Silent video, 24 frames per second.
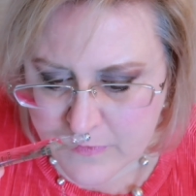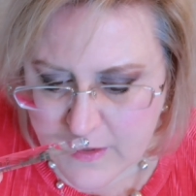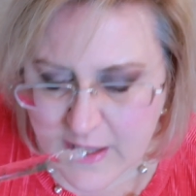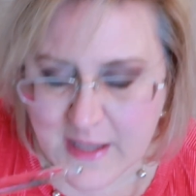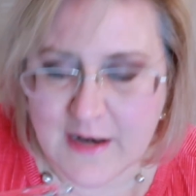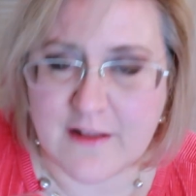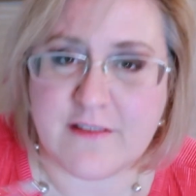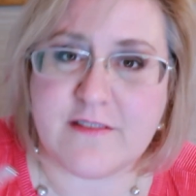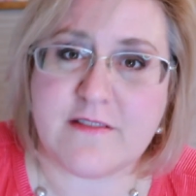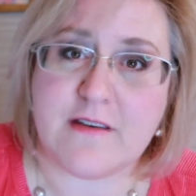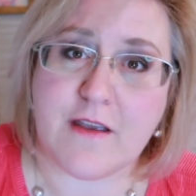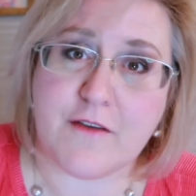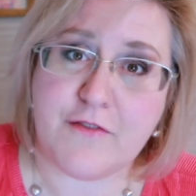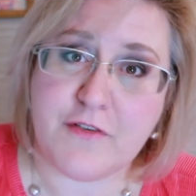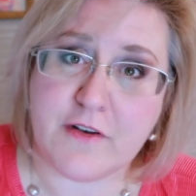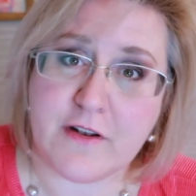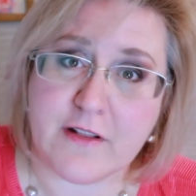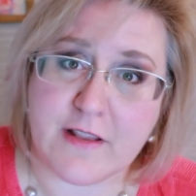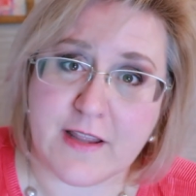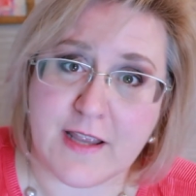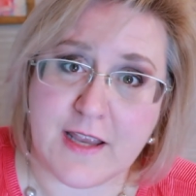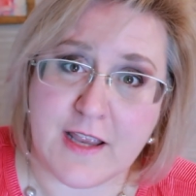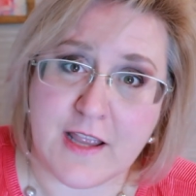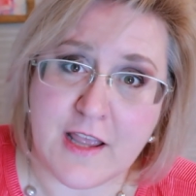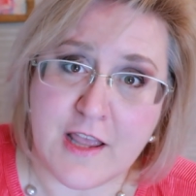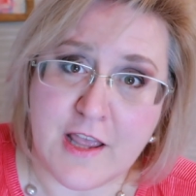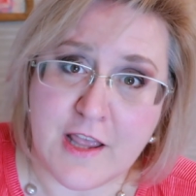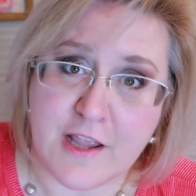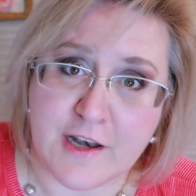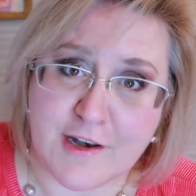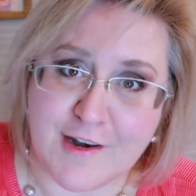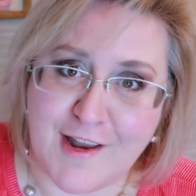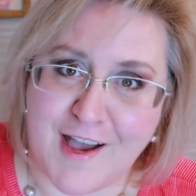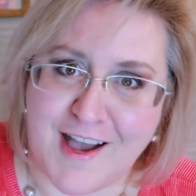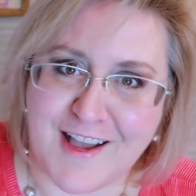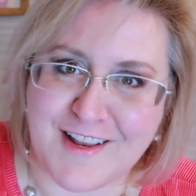And it's definitely
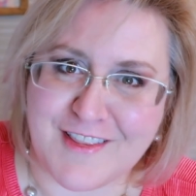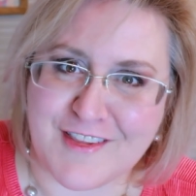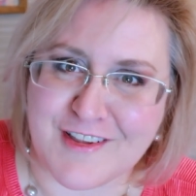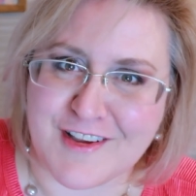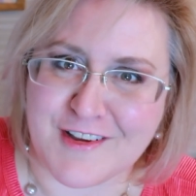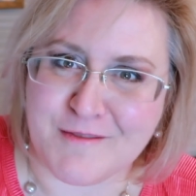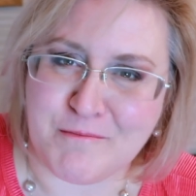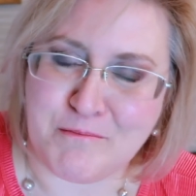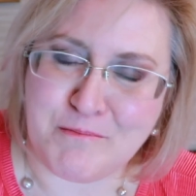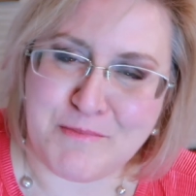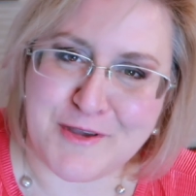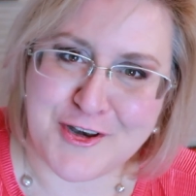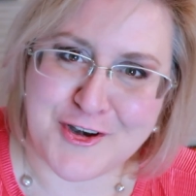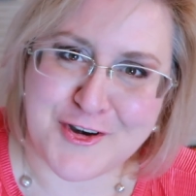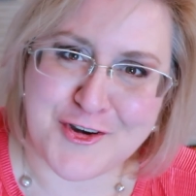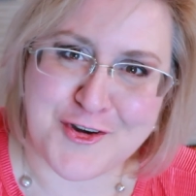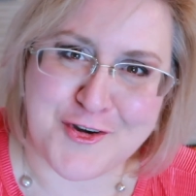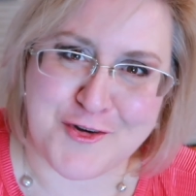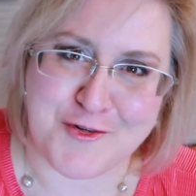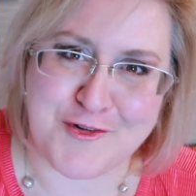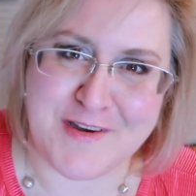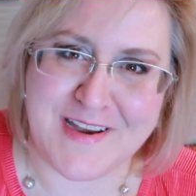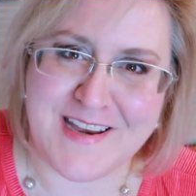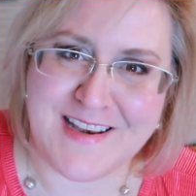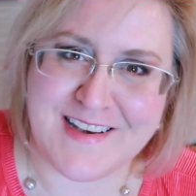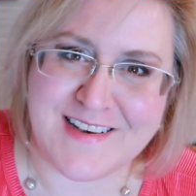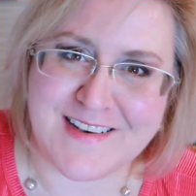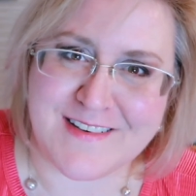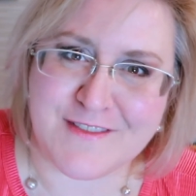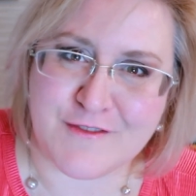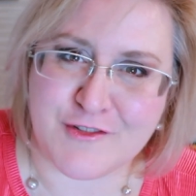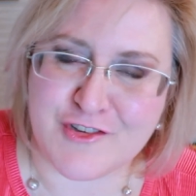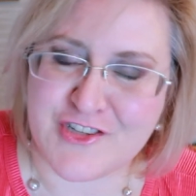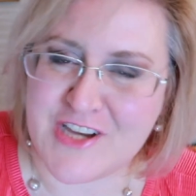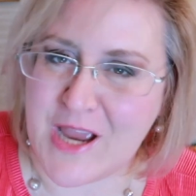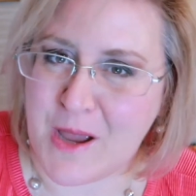not the bitter
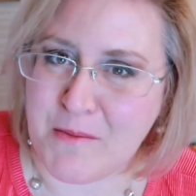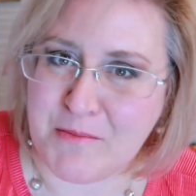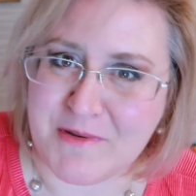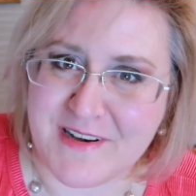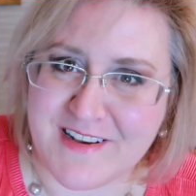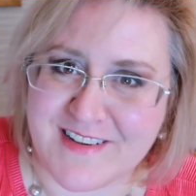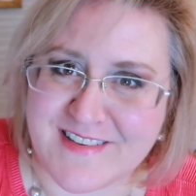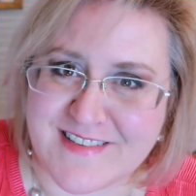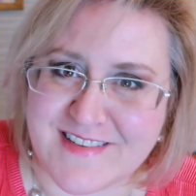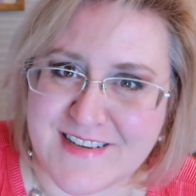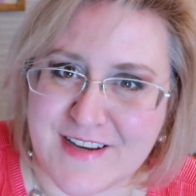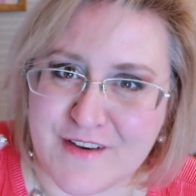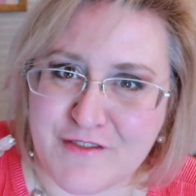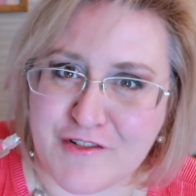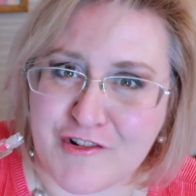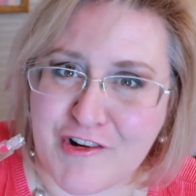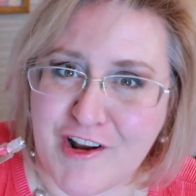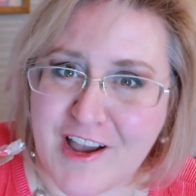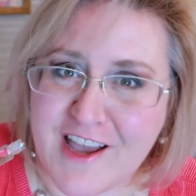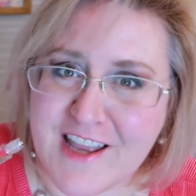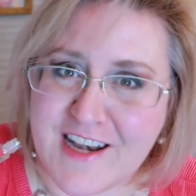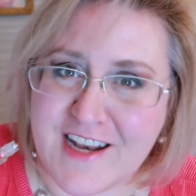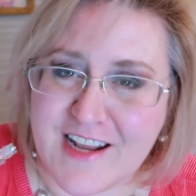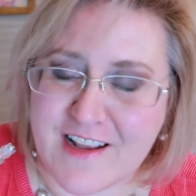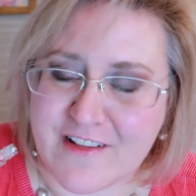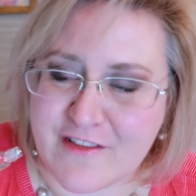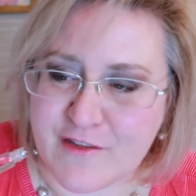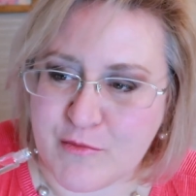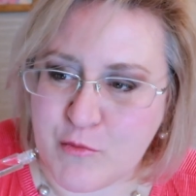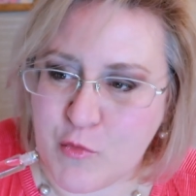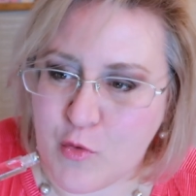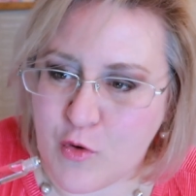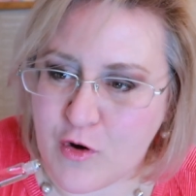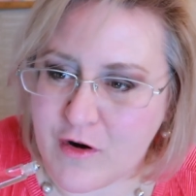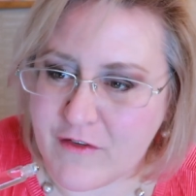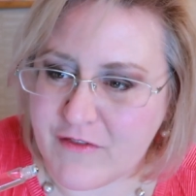green Japanese tea variety. It's
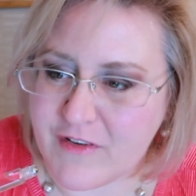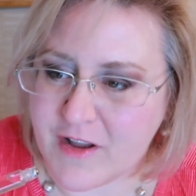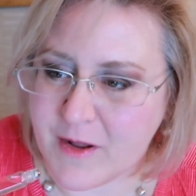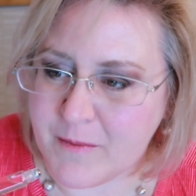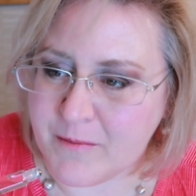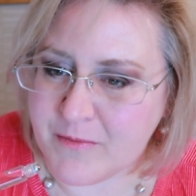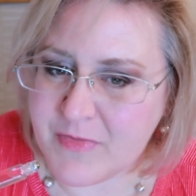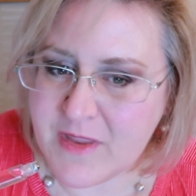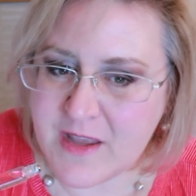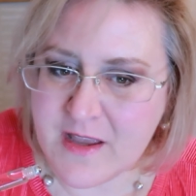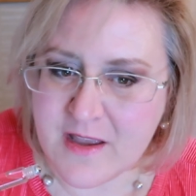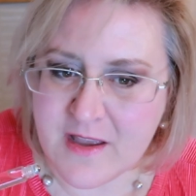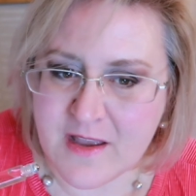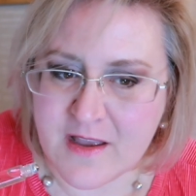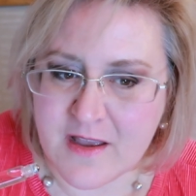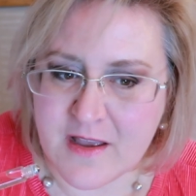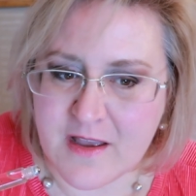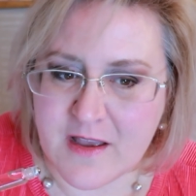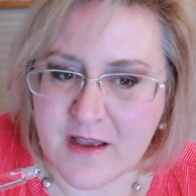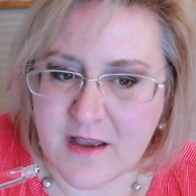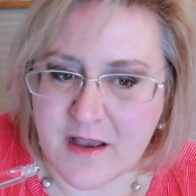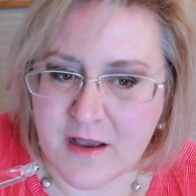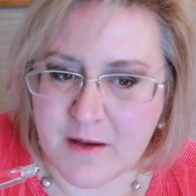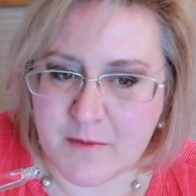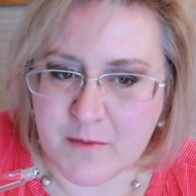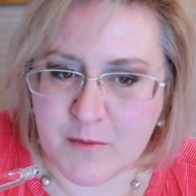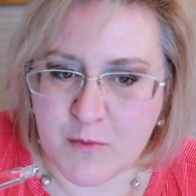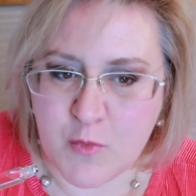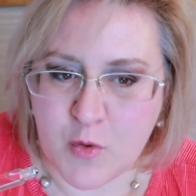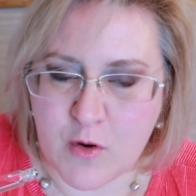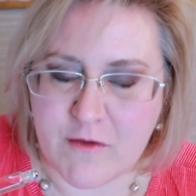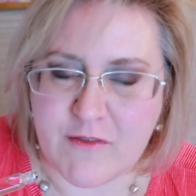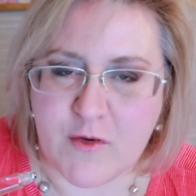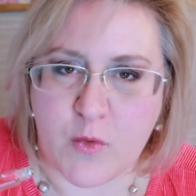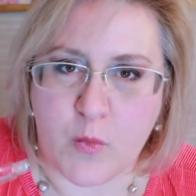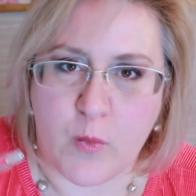more of a
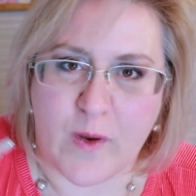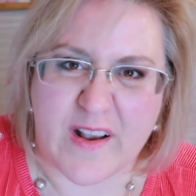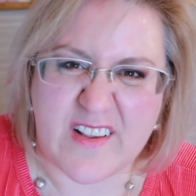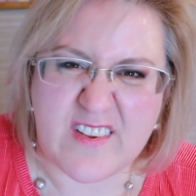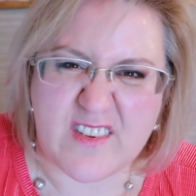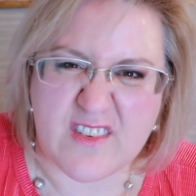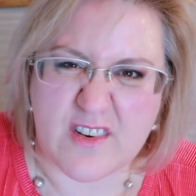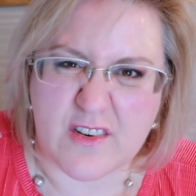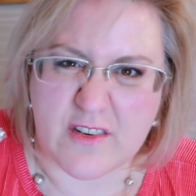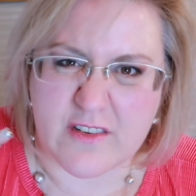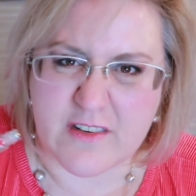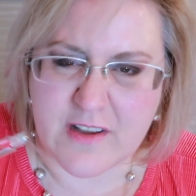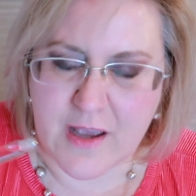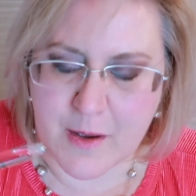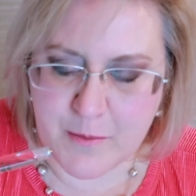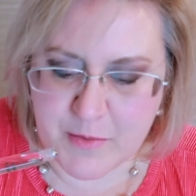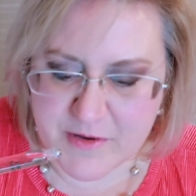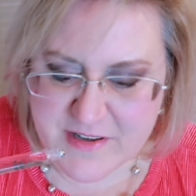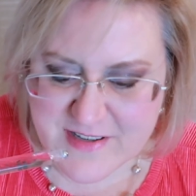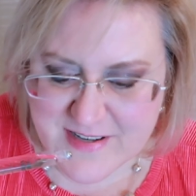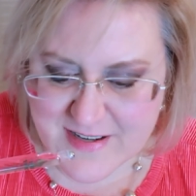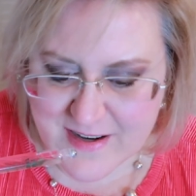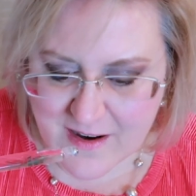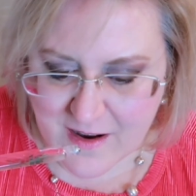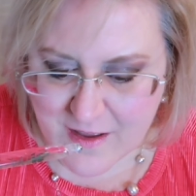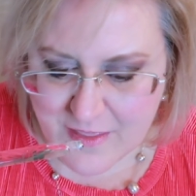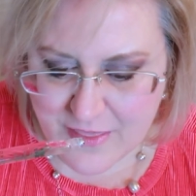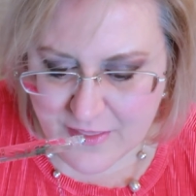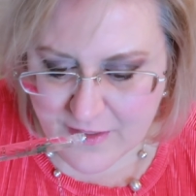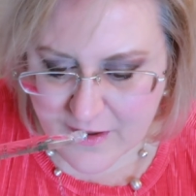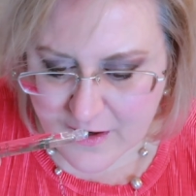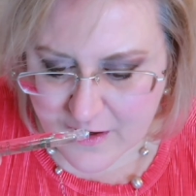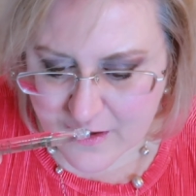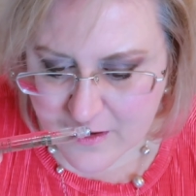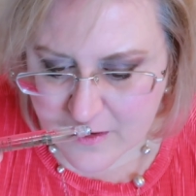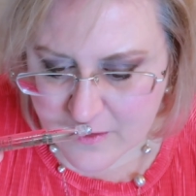more of a Western type of tea, I
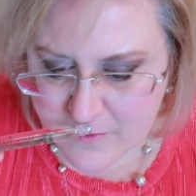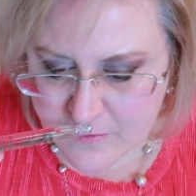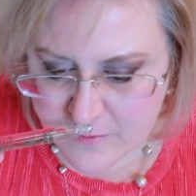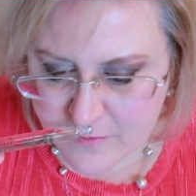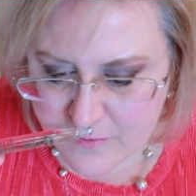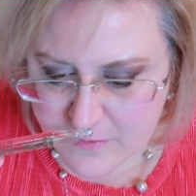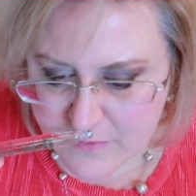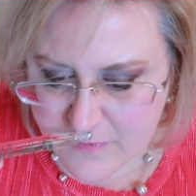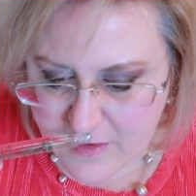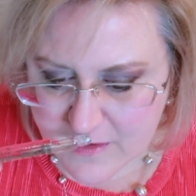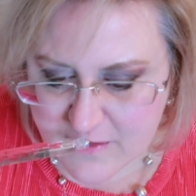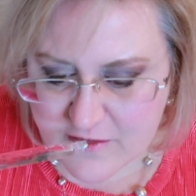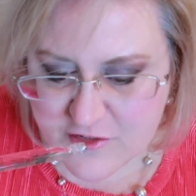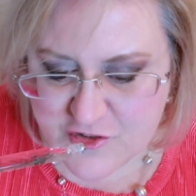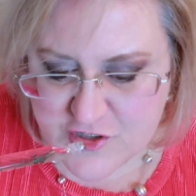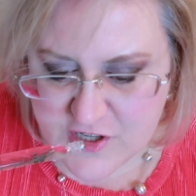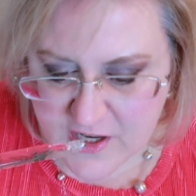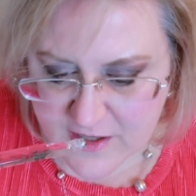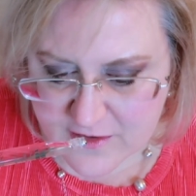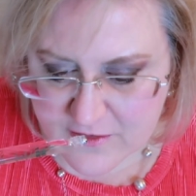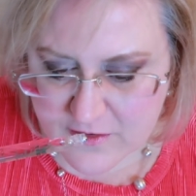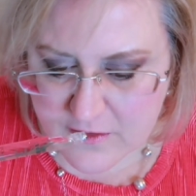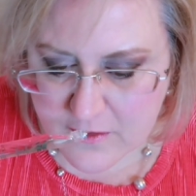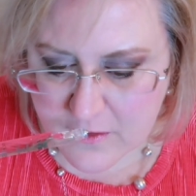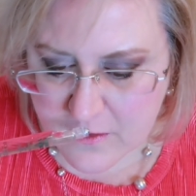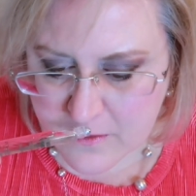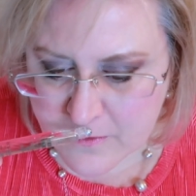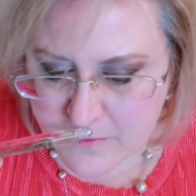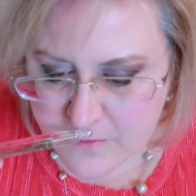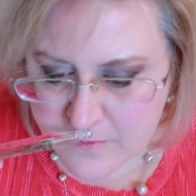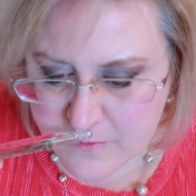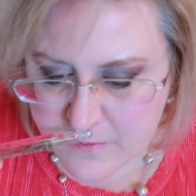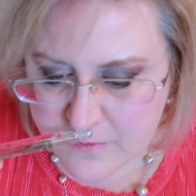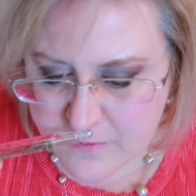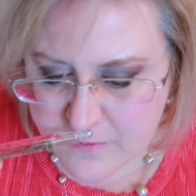think. It's gentle.